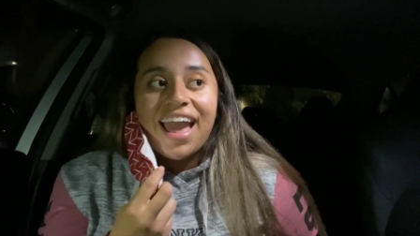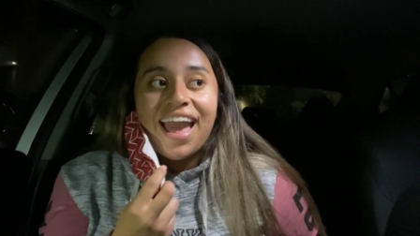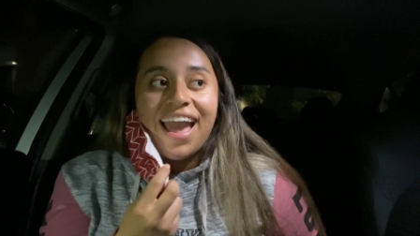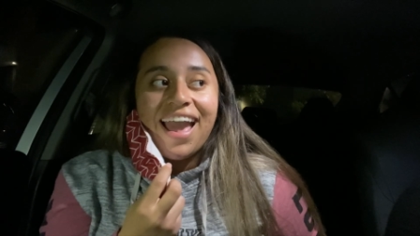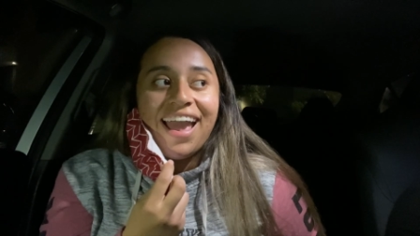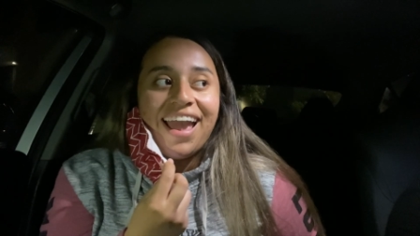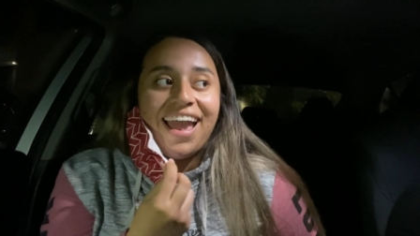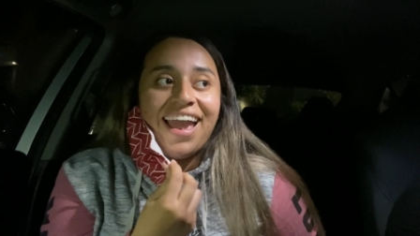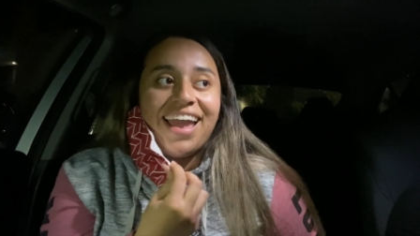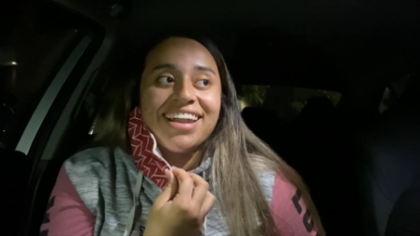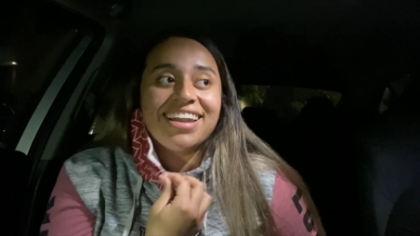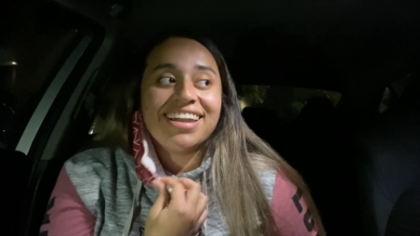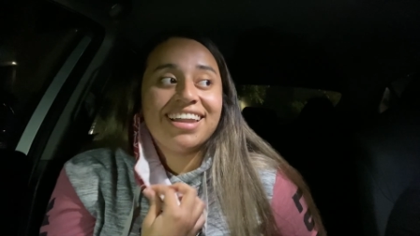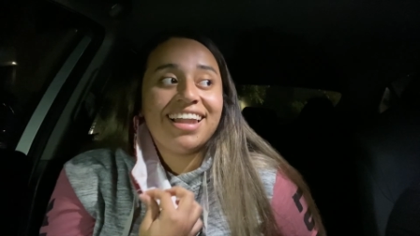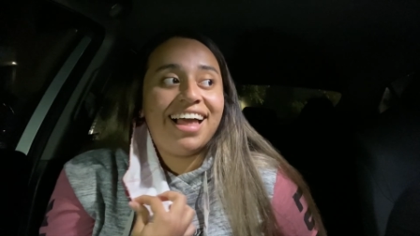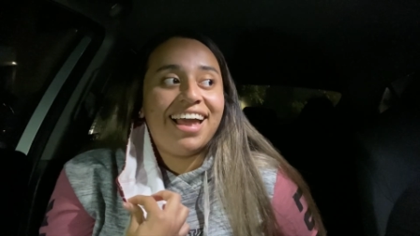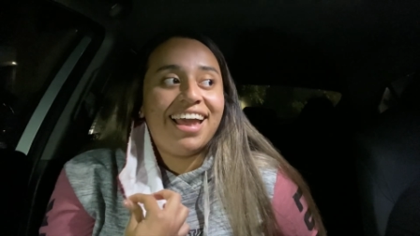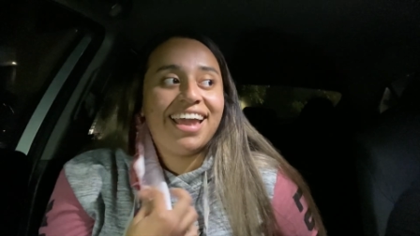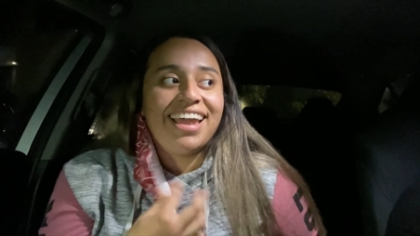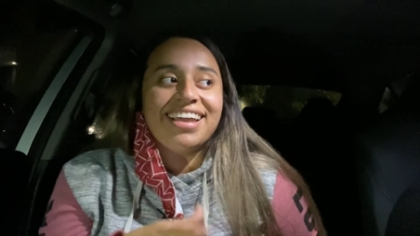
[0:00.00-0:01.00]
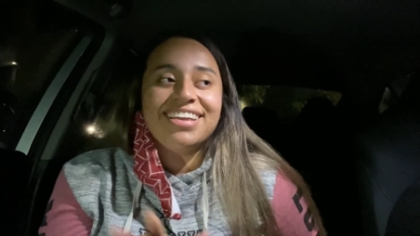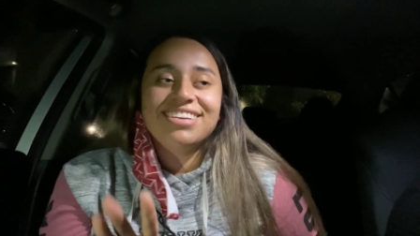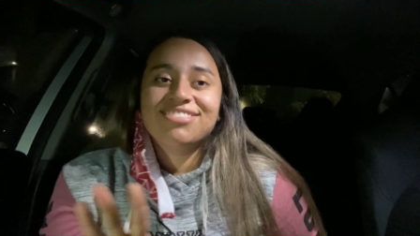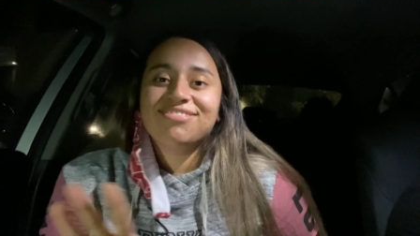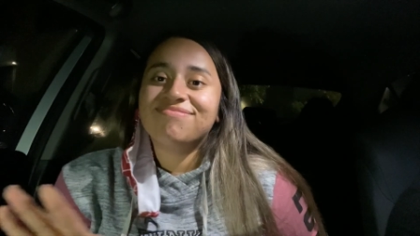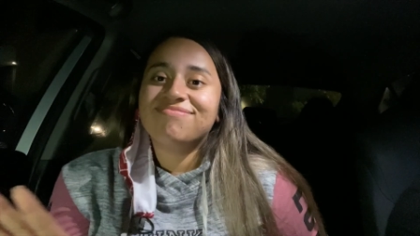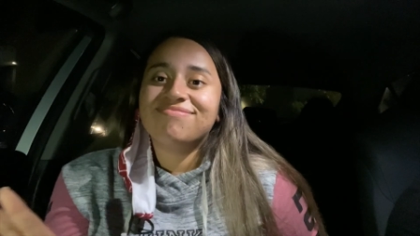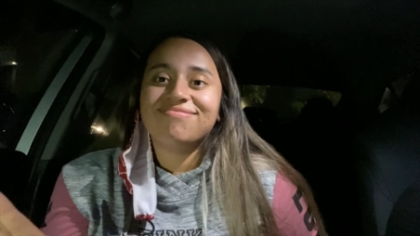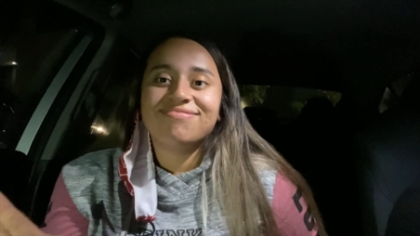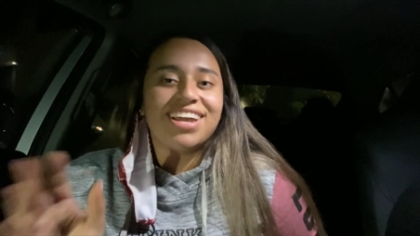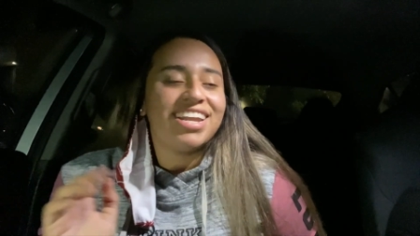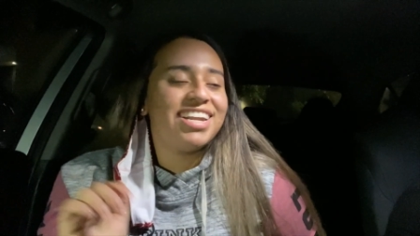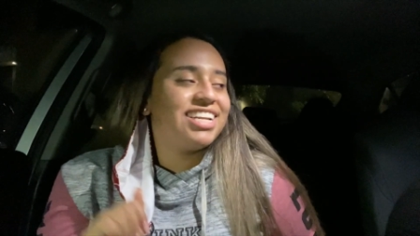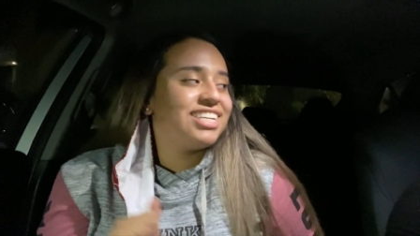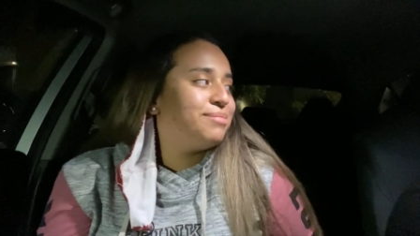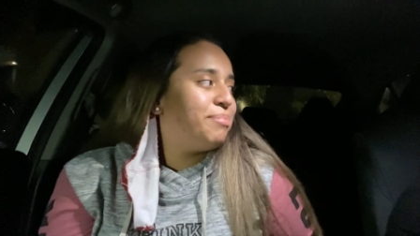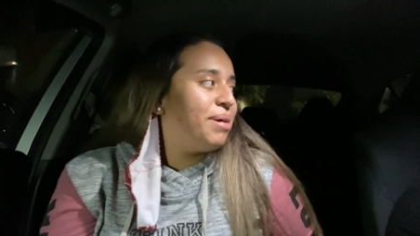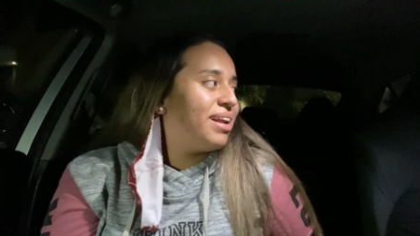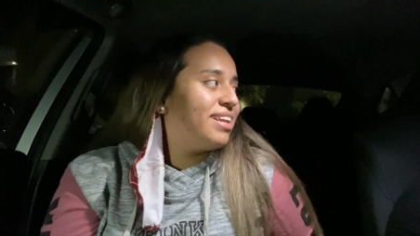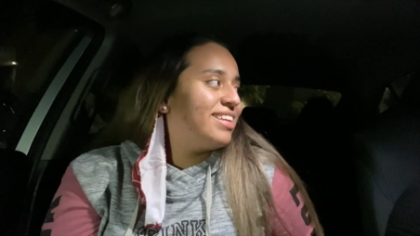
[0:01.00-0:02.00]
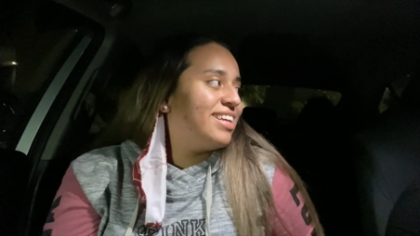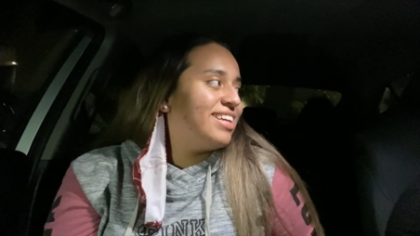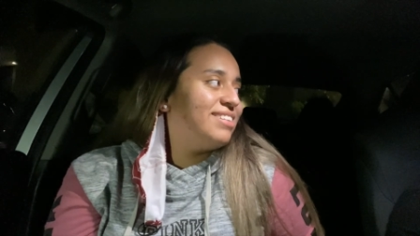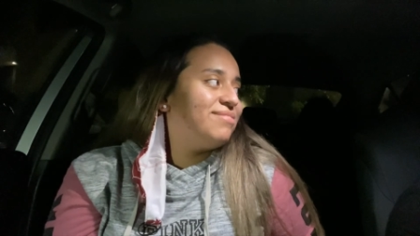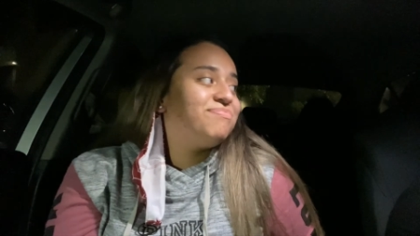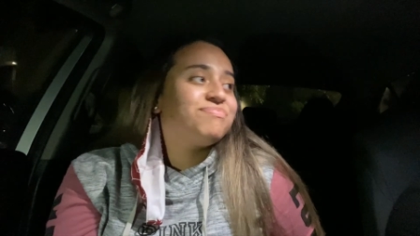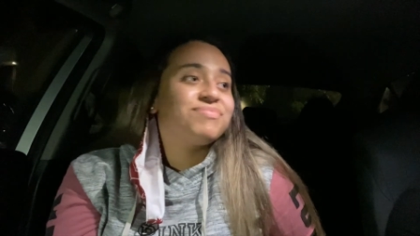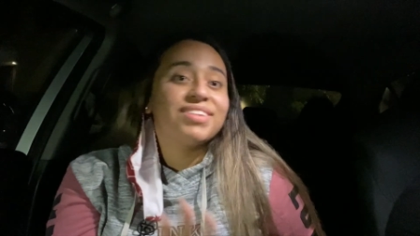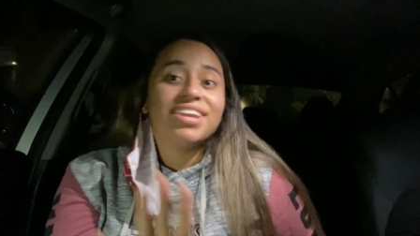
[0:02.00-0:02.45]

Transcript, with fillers: and like unexpected